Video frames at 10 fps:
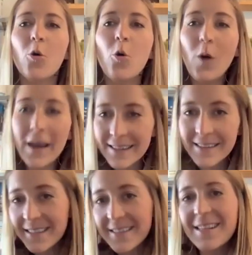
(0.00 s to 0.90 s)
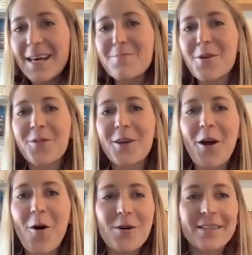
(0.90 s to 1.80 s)
Quick disclaimer that I
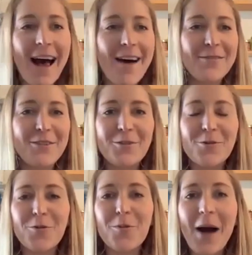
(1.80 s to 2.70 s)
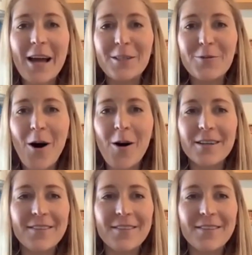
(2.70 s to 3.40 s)
always have to remind you all,